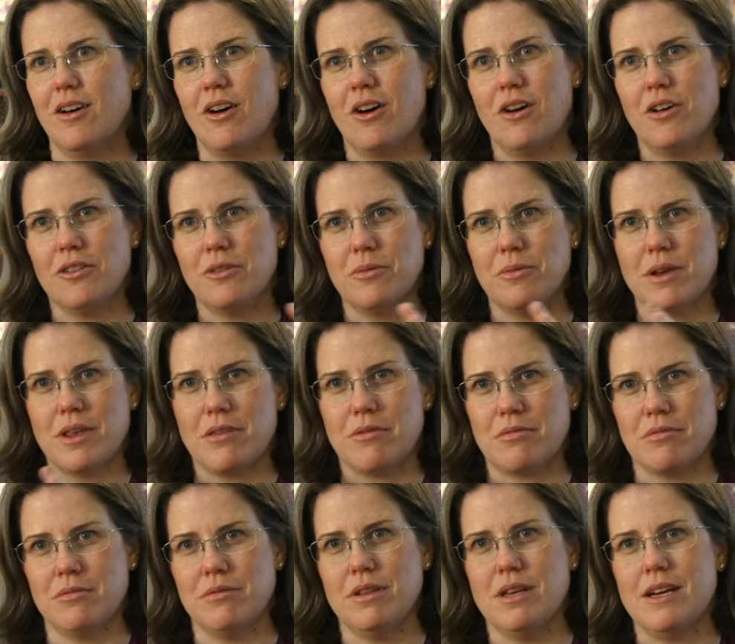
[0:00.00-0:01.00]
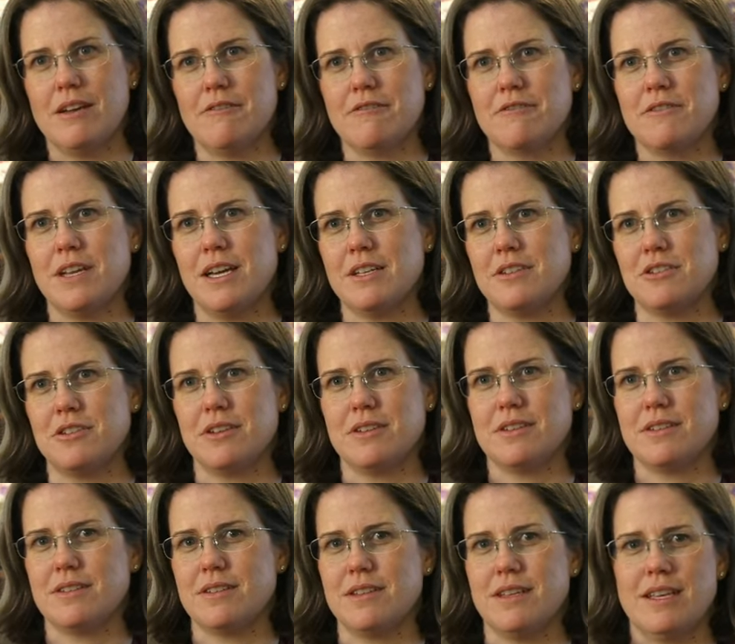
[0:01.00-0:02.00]
all the way through life, not
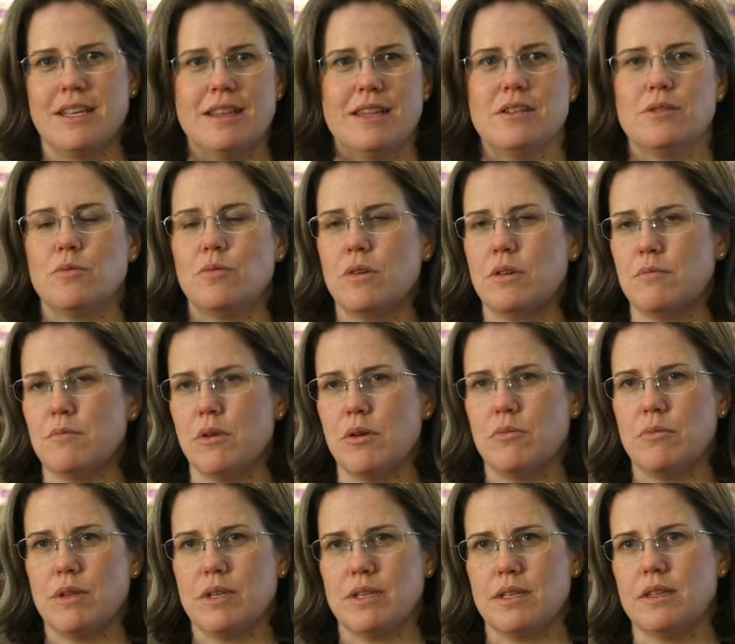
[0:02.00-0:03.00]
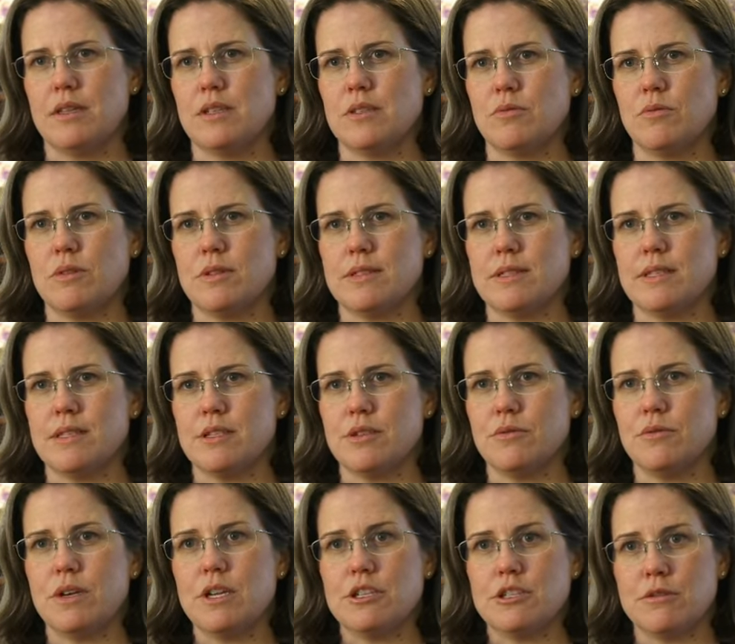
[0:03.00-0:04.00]
just in this one moment, in this one
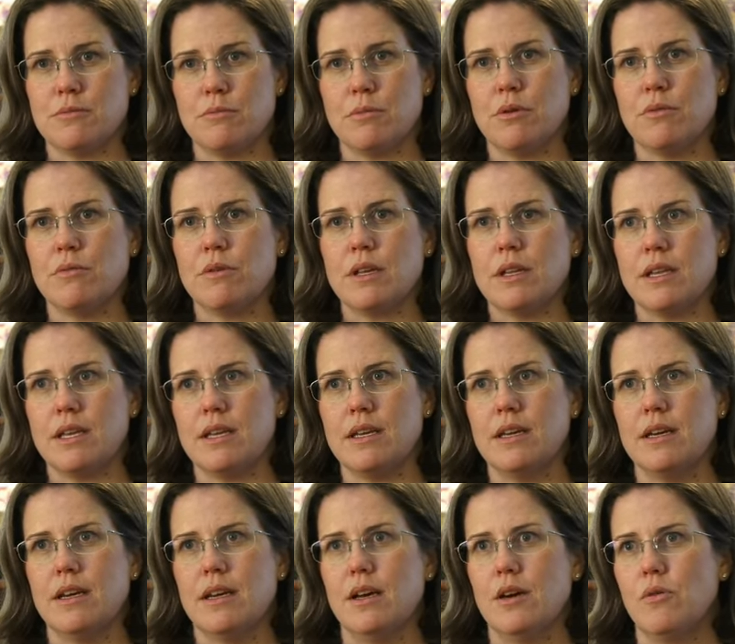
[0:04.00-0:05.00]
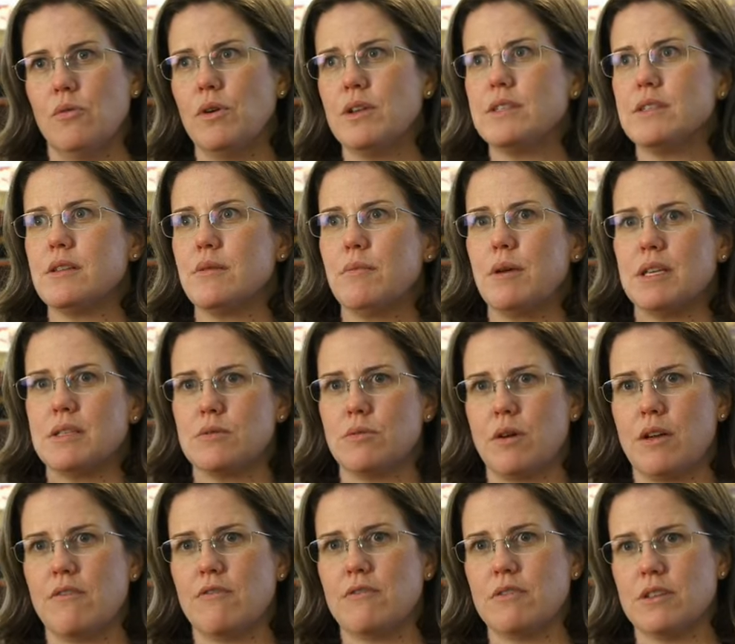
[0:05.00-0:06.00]
situation, but really what's the best
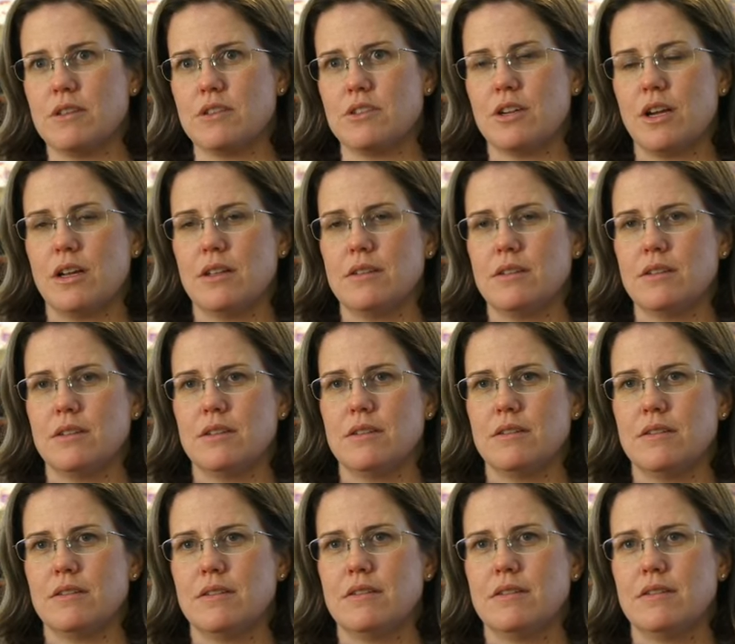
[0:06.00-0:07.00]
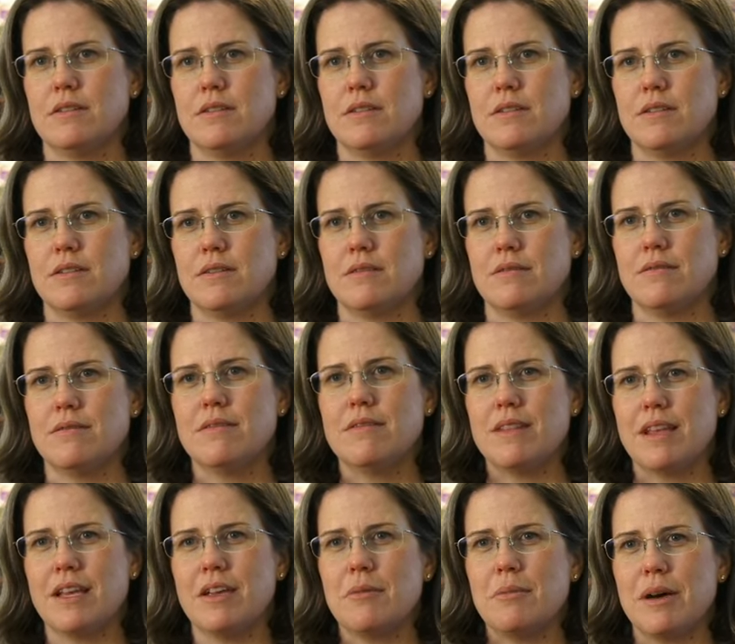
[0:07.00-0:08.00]
way for this child to, to
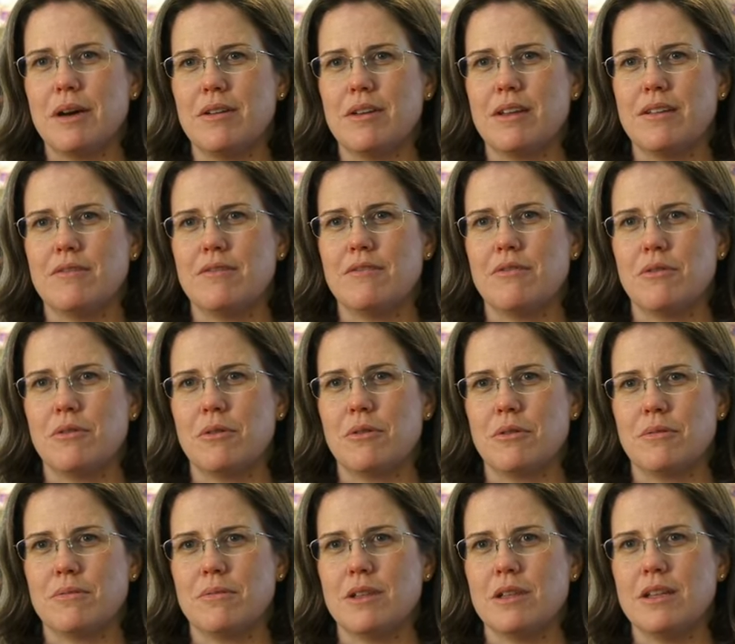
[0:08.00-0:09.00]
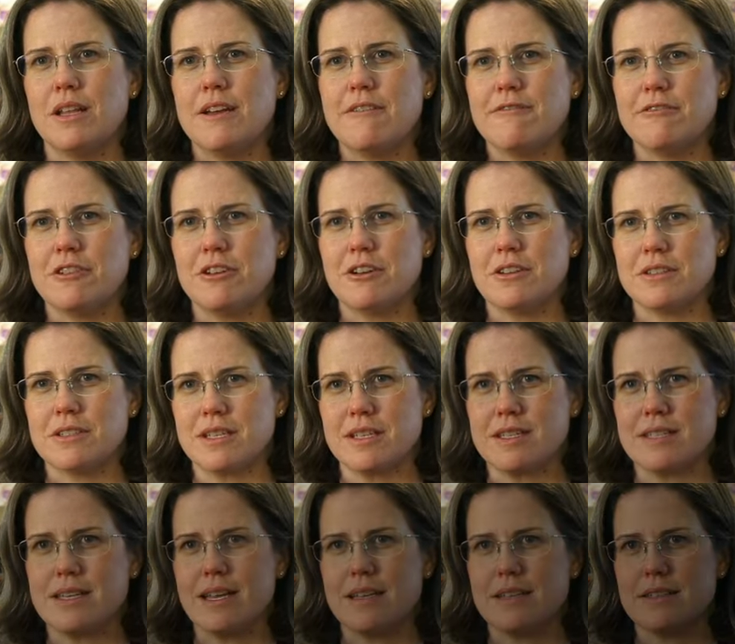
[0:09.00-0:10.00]
think about it for the lifelong
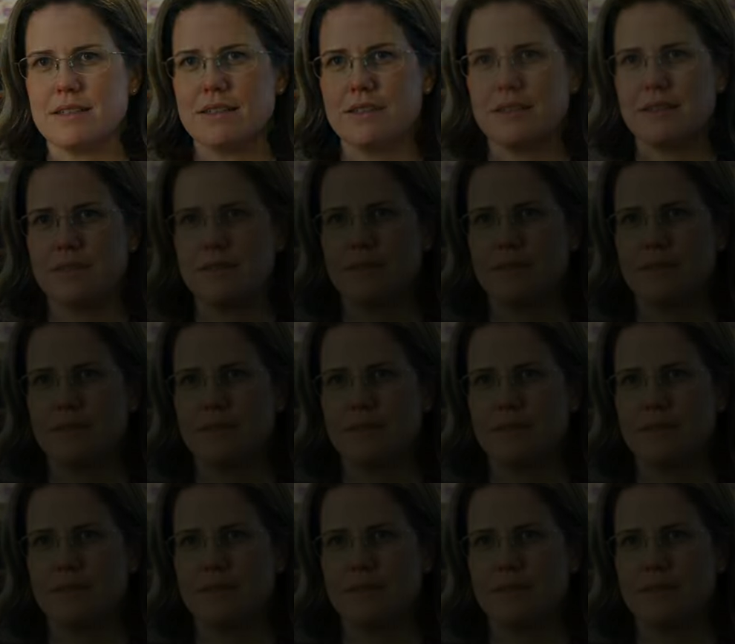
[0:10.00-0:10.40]
success.